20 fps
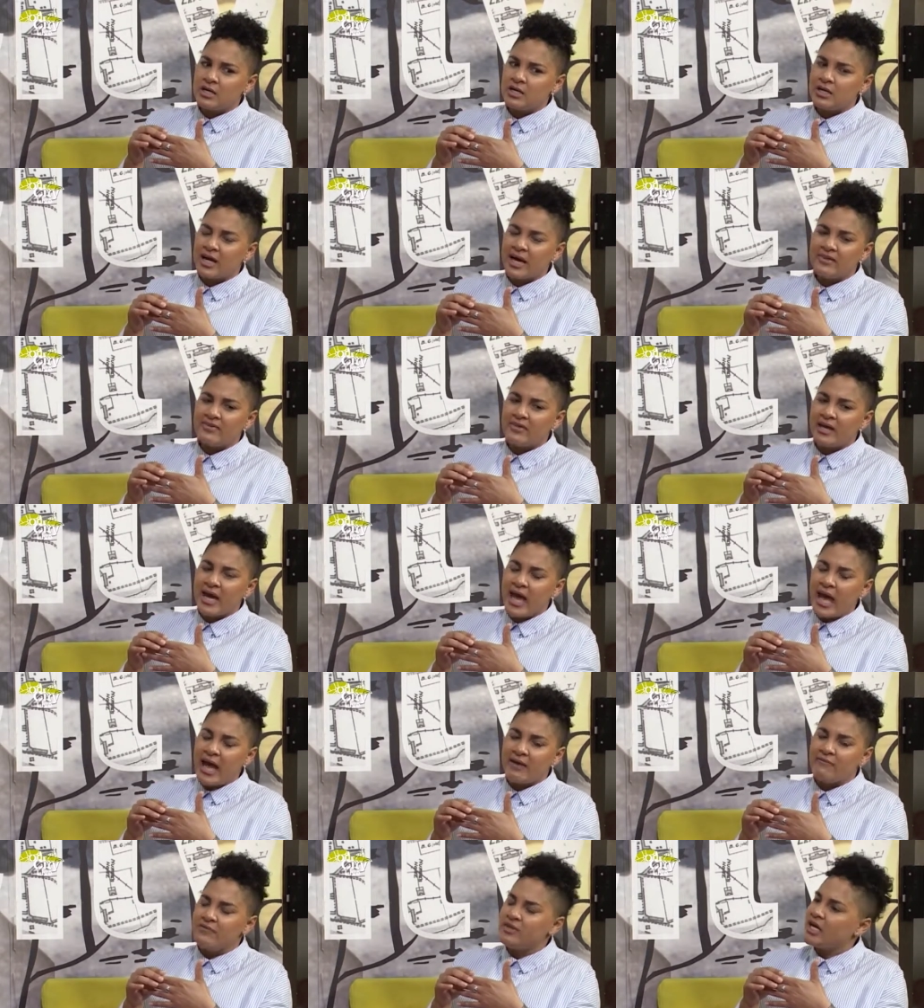like they
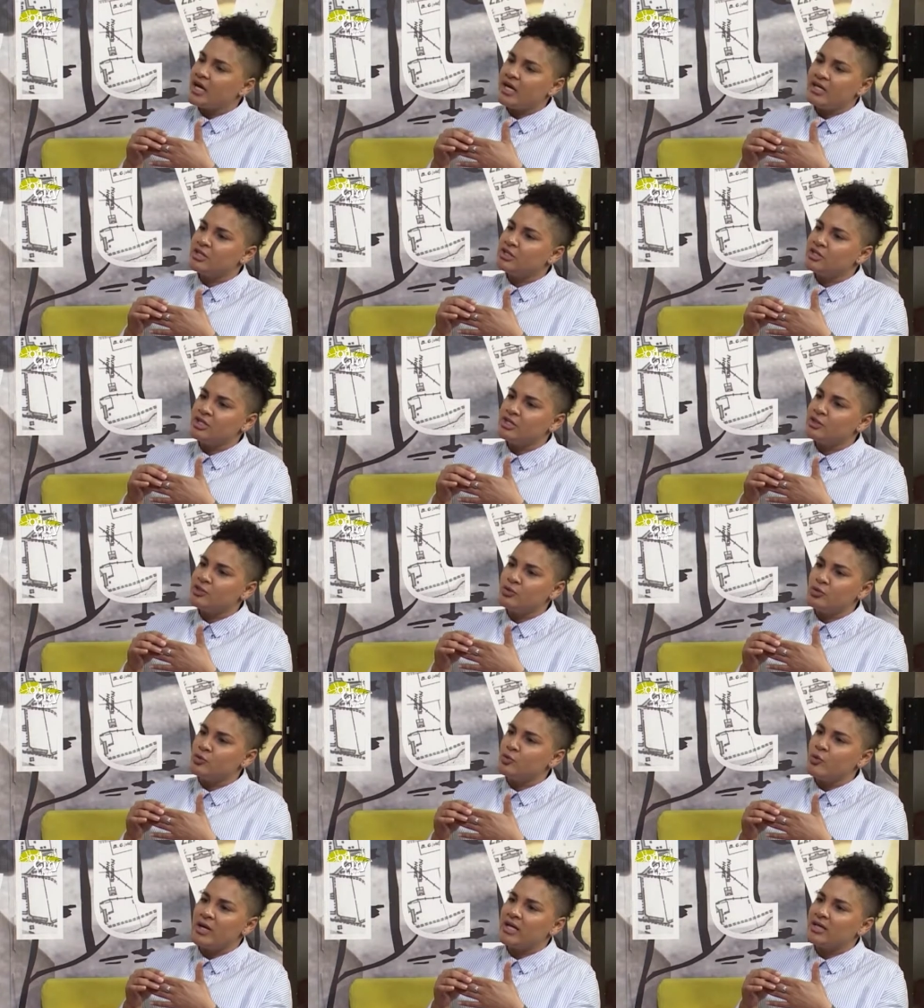have the energy to
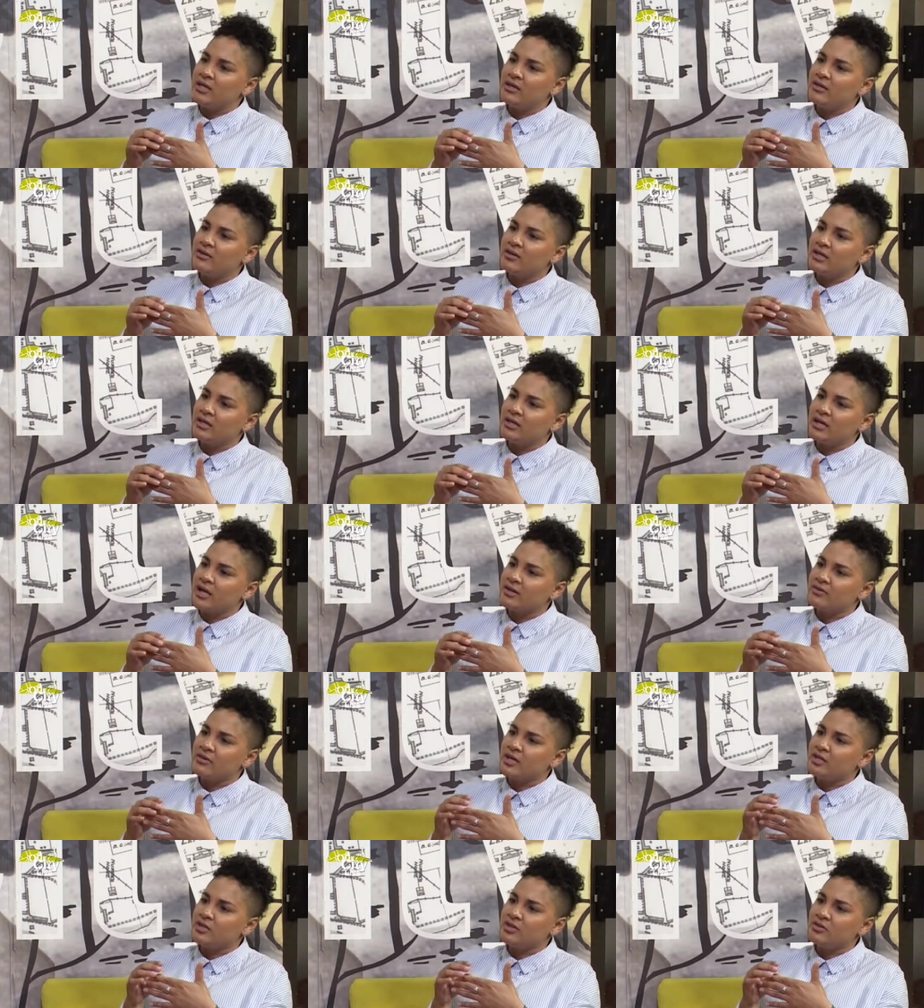do anything, like
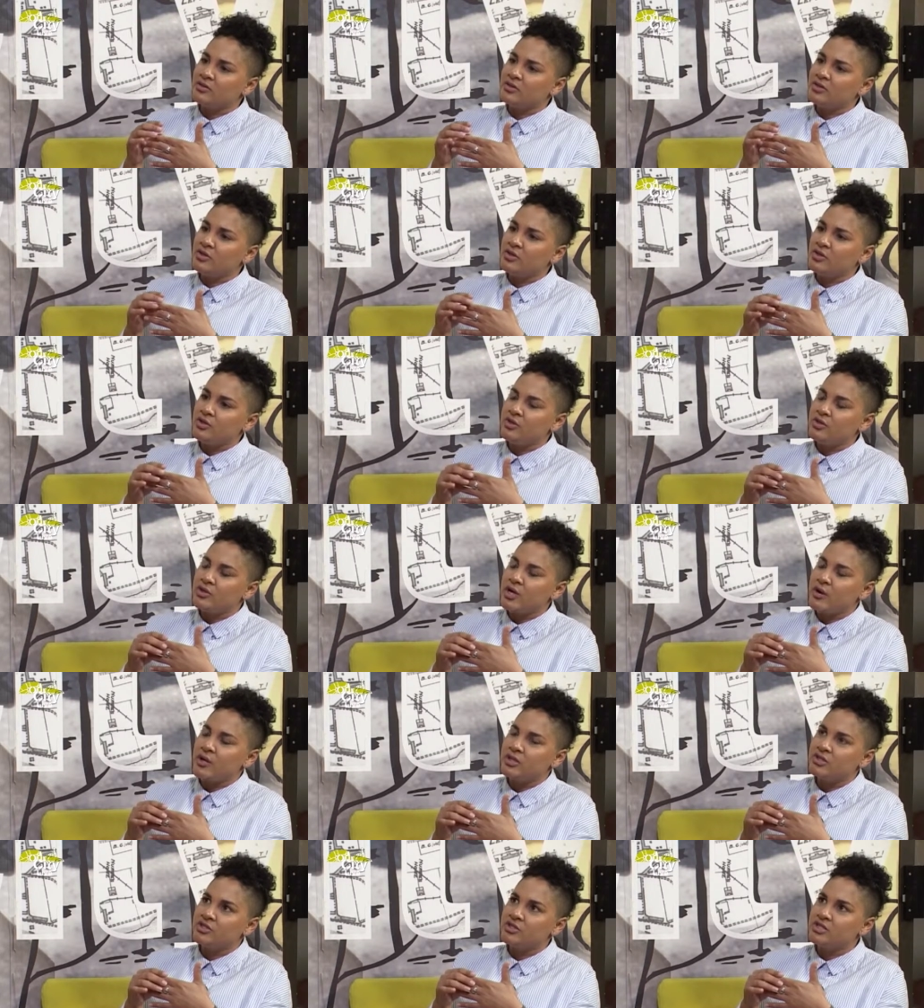they, you know,
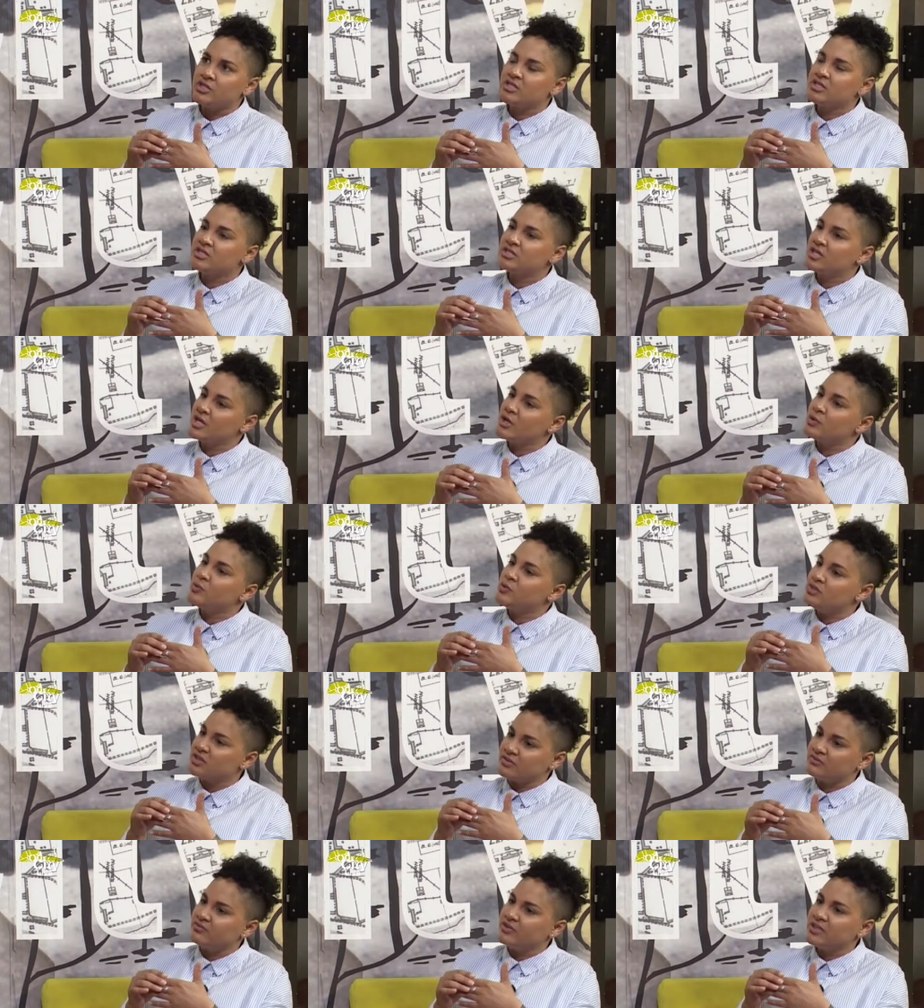it's just so
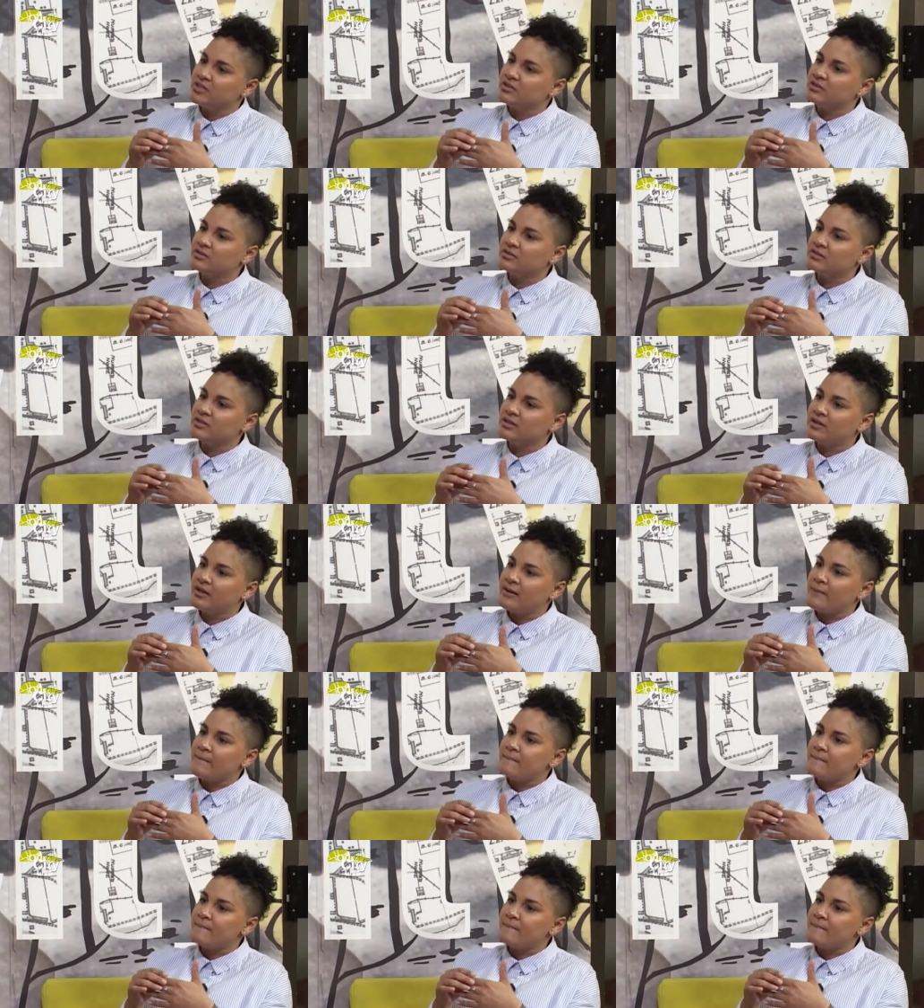difficult